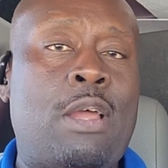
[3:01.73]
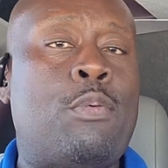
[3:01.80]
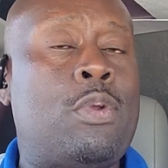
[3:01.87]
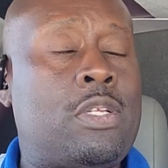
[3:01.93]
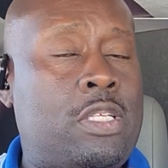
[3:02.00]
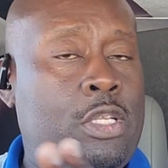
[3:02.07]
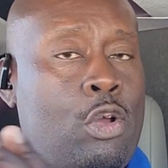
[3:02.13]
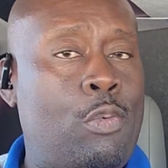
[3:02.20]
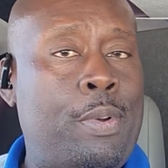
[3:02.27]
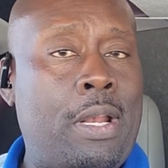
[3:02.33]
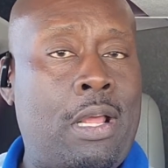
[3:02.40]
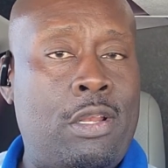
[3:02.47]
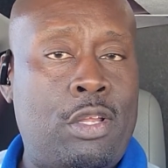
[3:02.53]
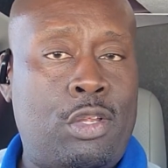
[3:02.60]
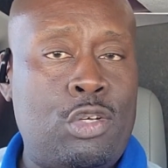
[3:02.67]
would have still been
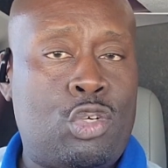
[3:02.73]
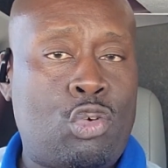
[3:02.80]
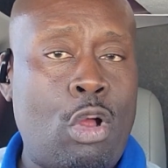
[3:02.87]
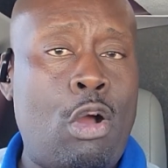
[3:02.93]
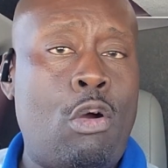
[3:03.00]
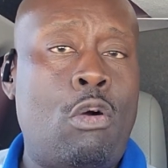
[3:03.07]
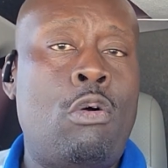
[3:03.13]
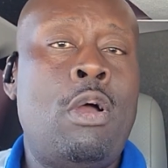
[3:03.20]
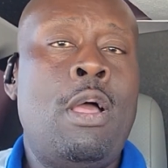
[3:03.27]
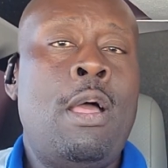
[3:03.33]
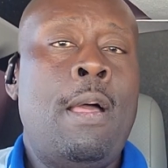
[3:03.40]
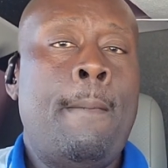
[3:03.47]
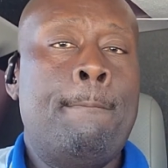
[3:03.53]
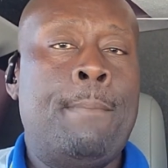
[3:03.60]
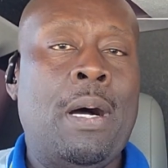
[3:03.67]
under control.
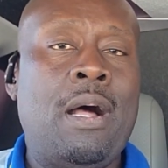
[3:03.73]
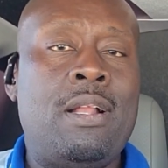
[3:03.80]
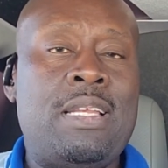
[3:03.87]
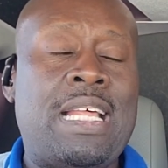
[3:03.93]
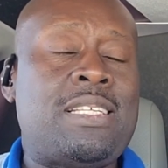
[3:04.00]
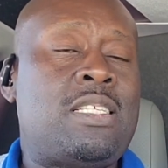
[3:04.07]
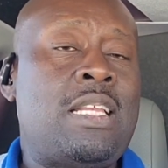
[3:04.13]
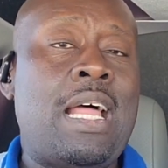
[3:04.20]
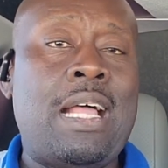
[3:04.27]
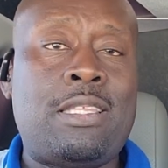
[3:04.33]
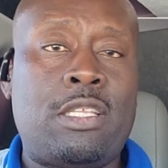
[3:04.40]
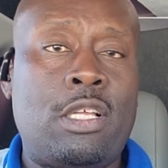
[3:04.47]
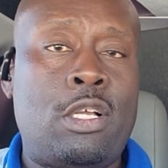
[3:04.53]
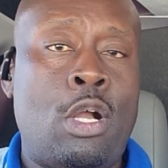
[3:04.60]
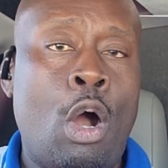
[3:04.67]
But that's not
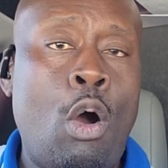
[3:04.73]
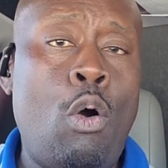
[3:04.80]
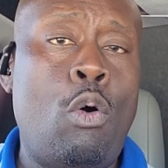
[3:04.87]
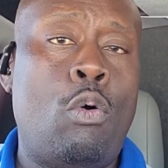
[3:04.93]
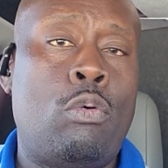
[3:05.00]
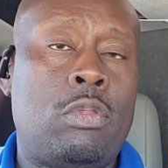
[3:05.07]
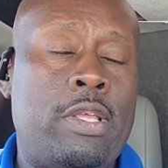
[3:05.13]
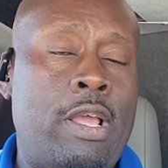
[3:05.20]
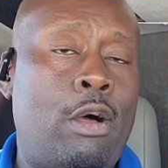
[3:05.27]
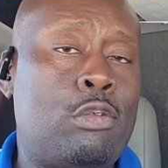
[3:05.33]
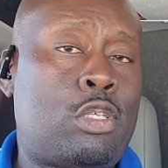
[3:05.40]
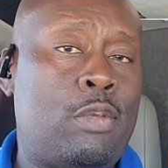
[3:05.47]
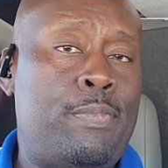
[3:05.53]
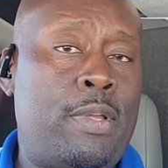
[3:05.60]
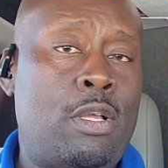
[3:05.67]
the goal. The
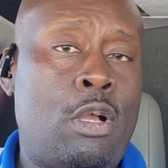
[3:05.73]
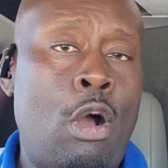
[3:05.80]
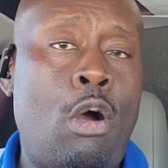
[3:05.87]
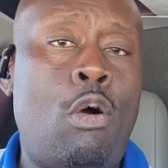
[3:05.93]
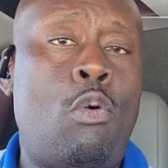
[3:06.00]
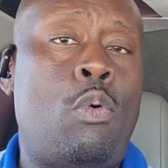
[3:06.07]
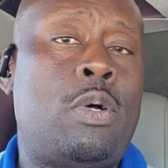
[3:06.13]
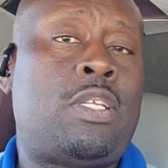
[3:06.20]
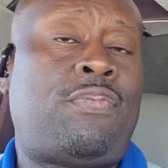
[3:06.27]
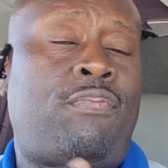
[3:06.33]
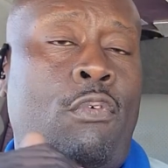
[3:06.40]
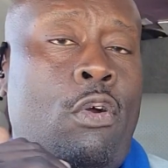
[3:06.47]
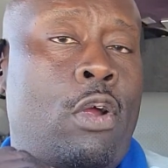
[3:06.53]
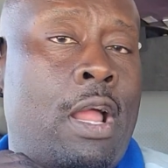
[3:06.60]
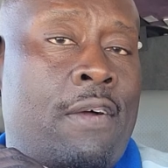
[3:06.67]
ultimate goal was
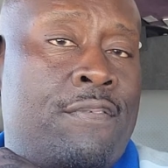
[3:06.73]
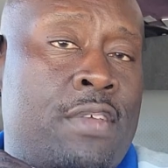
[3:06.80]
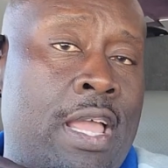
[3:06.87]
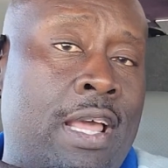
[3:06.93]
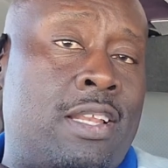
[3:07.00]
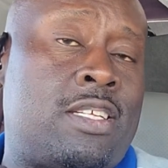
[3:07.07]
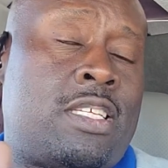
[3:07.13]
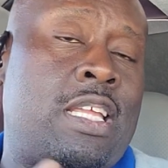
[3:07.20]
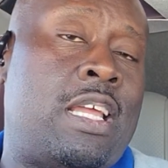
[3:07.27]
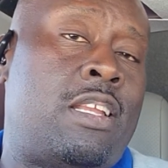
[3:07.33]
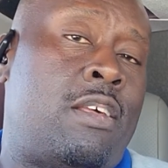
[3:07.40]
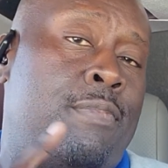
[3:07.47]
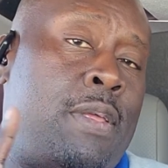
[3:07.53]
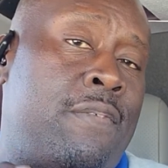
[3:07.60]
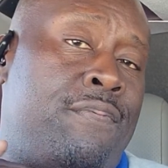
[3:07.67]
for Afghanistan
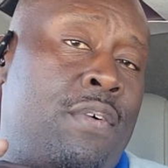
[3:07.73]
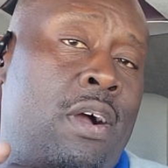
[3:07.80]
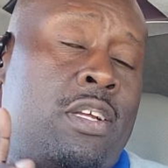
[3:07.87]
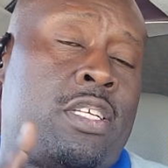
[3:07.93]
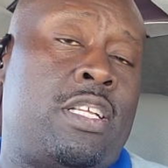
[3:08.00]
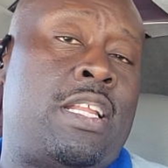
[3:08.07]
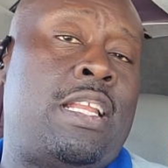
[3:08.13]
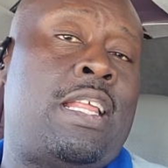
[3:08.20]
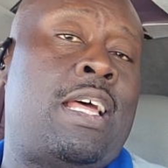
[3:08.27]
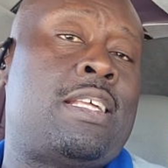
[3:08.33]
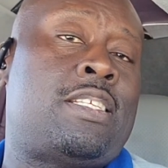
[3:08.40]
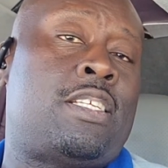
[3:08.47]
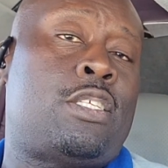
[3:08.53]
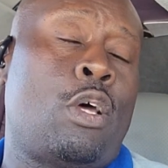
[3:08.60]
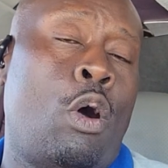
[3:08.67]
to be functioning as
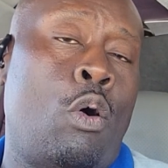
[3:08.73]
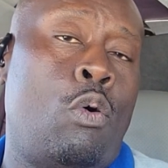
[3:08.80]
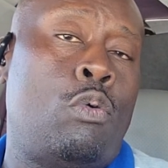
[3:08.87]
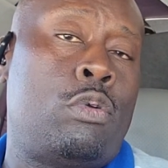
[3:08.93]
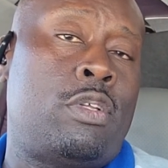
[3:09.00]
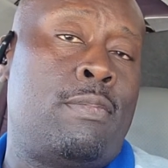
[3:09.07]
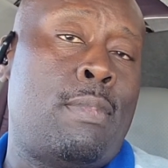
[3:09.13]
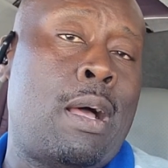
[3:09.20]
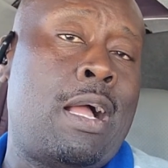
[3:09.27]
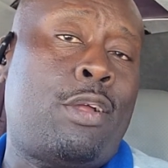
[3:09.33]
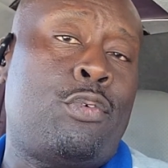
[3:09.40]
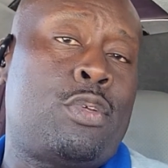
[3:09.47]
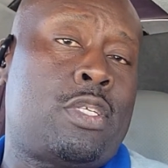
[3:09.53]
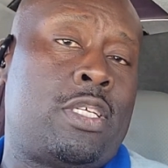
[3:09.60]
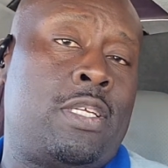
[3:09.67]
its own
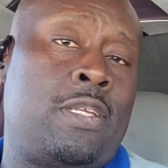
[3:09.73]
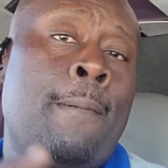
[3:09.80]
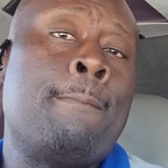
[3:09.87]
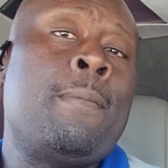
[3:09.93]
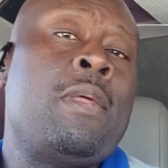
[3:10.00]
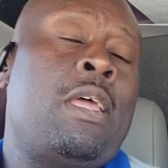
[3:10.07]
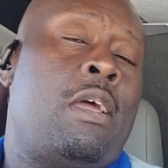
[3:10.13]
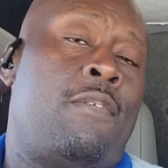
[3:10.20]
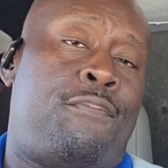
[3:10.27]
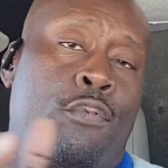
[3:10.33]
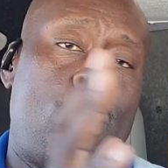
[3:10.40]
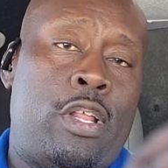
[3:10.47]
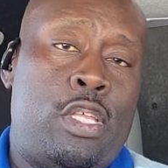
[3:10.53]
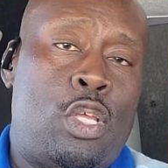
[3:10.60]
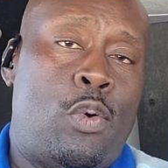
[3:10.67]
democracy and for
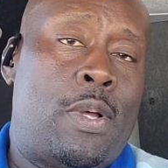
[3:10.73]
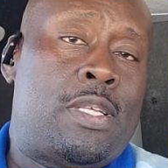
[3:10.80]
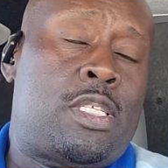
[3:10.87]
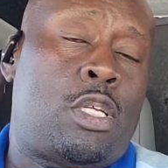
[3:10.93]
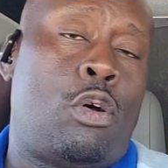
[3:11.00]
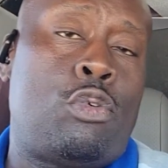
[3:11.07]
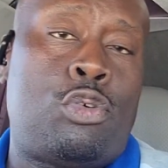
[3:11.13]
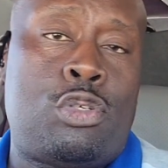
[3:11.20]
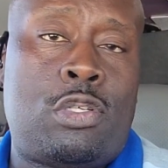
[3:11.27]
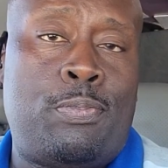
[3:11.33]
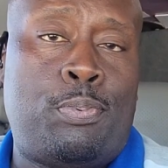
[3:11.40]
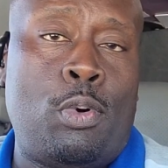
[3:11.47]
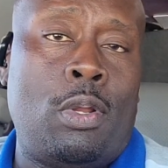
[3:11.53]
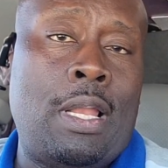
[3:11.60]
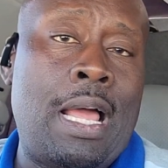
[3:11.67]
the U.S. soldiers to
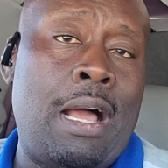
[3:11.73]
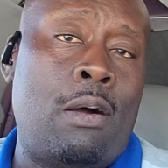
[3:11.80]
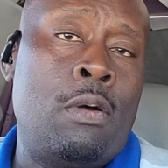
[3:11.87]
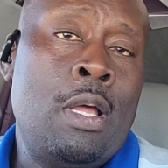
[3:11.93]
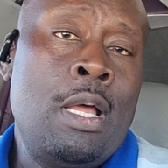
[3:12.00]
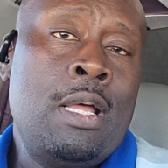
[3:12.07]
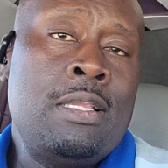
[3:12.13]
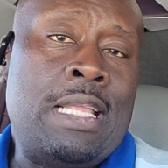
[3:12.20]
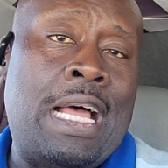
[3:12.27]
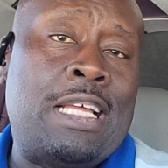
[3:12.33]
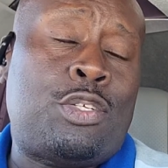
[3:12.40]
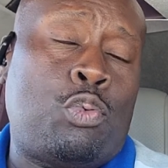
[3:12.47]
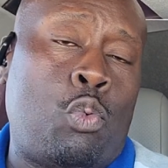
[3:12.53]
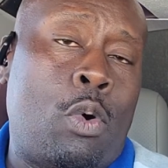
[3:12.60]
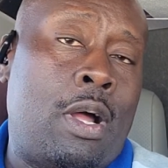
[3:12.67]
pull out.
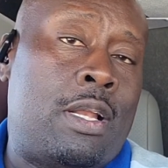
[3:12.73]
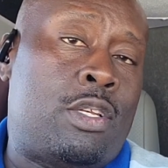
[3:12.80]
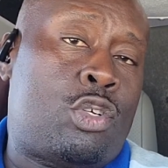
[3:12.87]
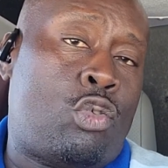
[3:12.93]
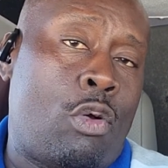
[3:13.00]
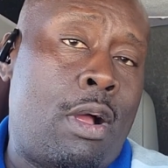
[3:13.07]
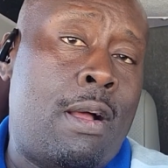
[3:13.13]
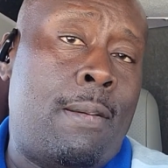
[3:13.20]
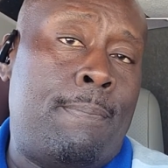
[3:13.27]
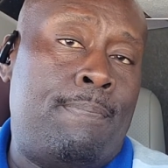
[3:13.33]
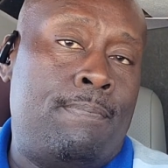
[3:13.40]
That's what Trump